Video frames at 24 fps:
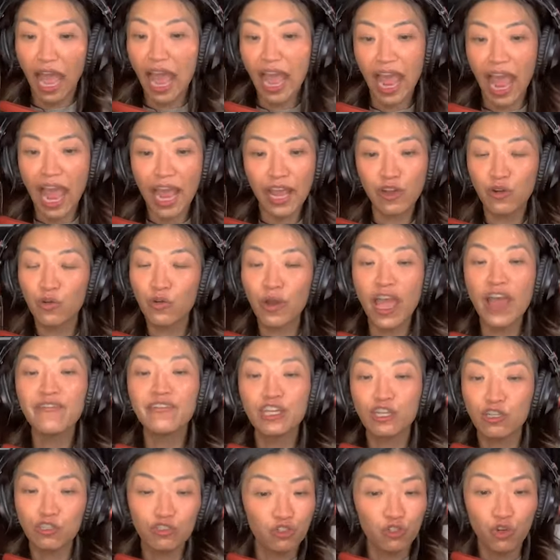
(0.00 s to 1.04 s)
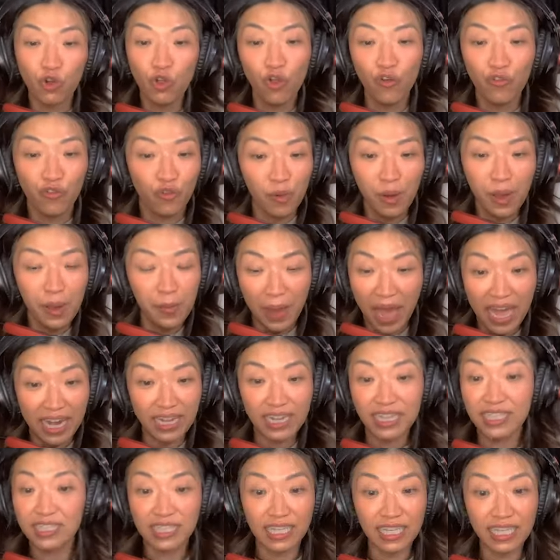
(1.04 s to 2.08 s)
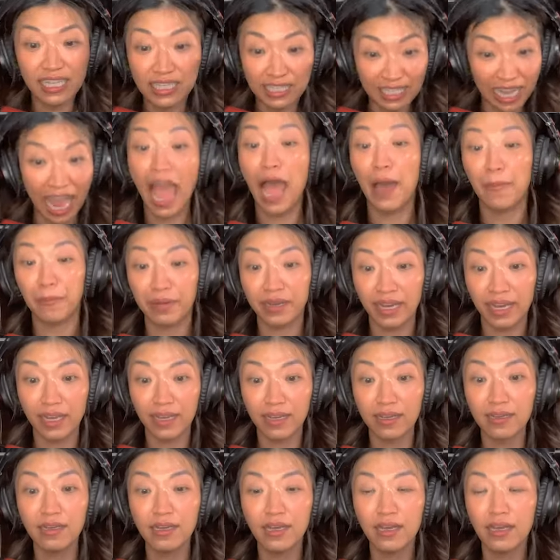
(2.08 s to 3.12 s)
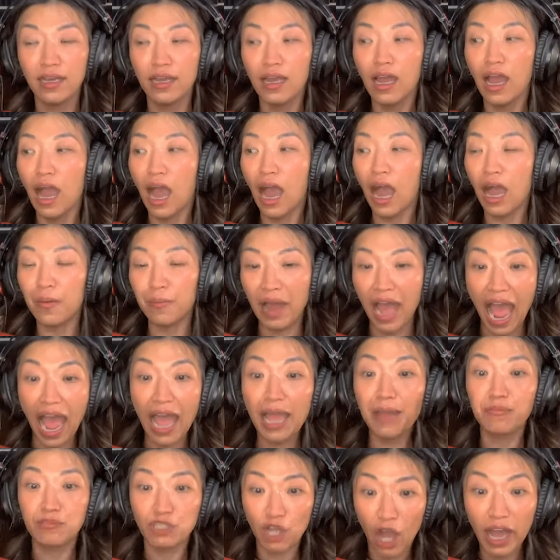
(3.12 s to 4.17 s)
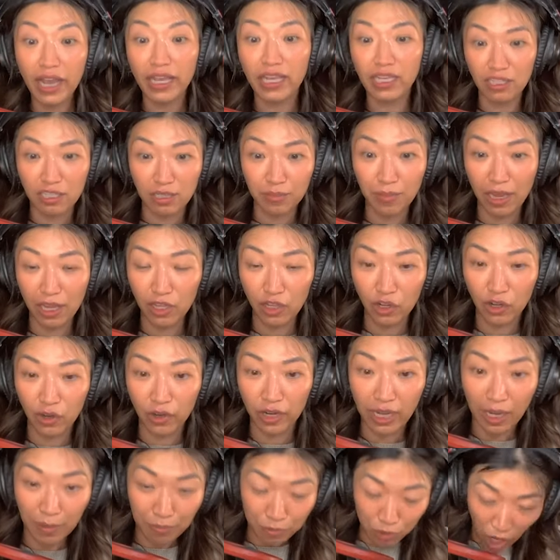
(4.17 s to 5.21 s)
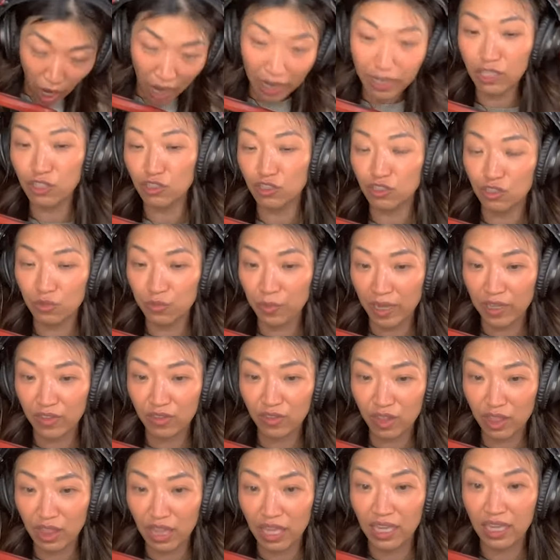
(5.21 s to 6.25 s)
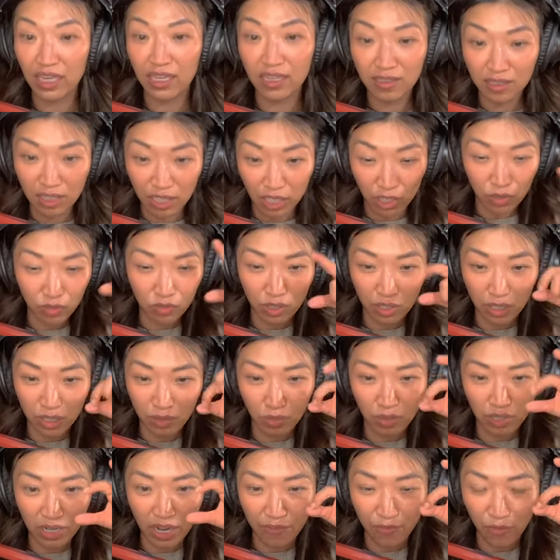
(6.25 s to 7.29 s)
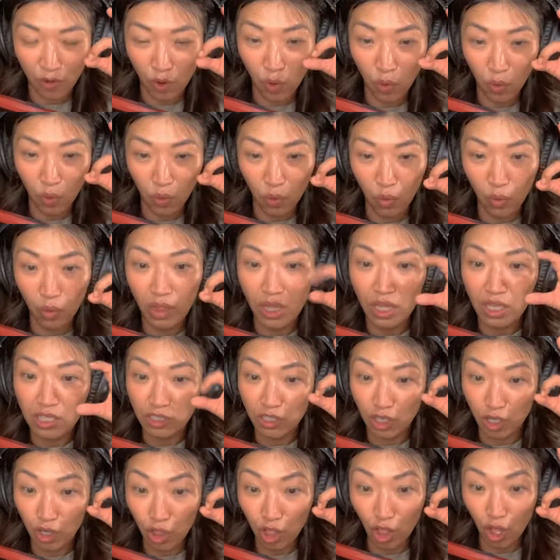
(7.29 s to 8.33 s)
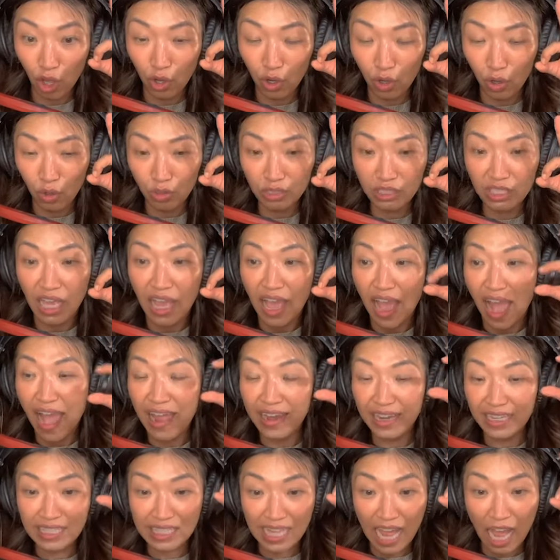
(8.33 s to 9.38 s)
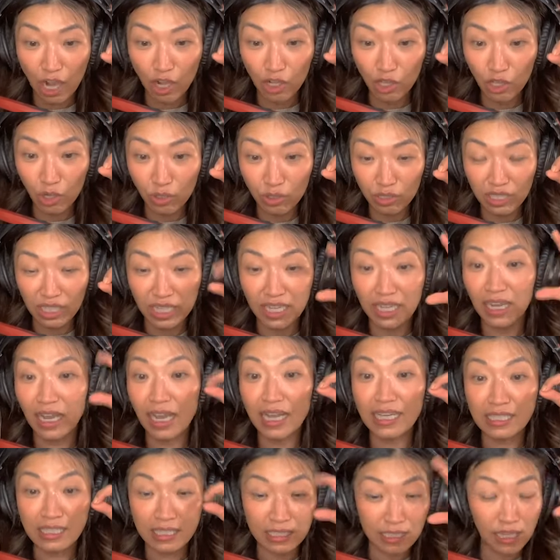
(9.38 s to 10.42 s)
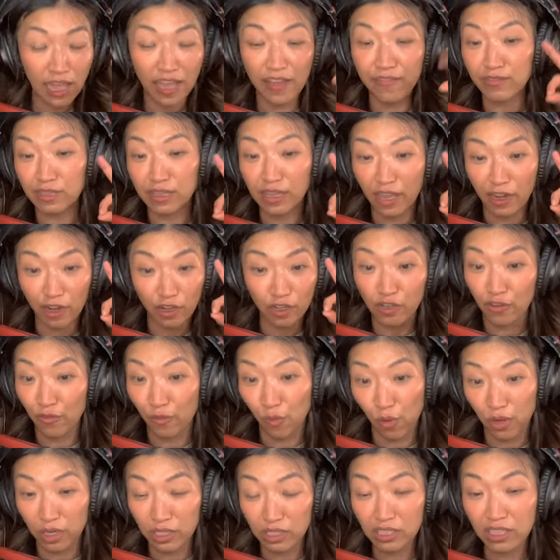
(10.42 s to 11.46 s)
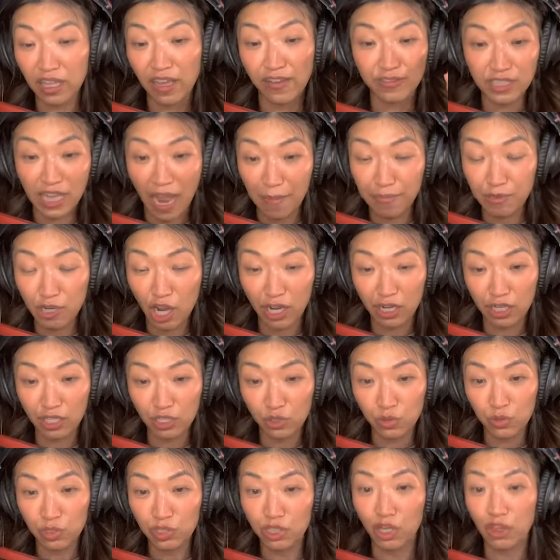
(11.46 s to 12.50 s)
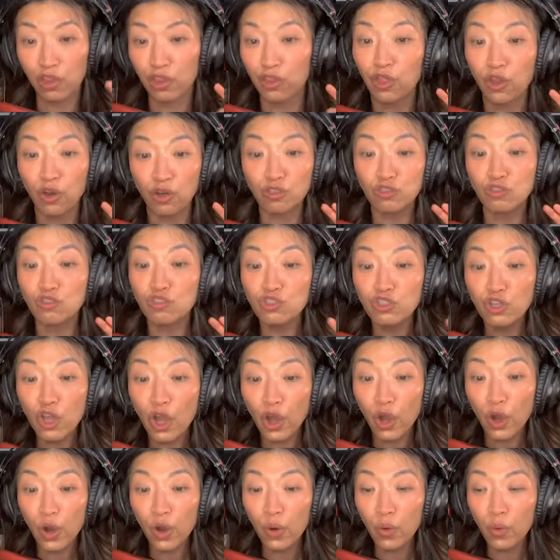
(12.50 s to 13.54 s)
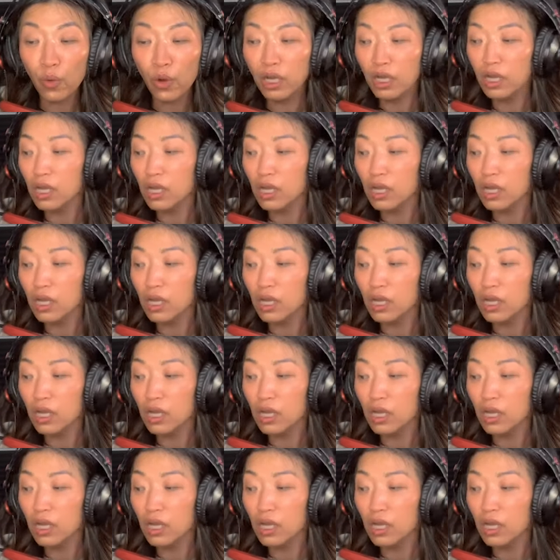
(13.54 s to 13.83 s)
I don't have any control over my body. It's happening. I'm talking to my urine. I'm talking to my thing, you know, the whatever hole to close, and it's not closing. They are divorced. They've stopped talking to each other. There's no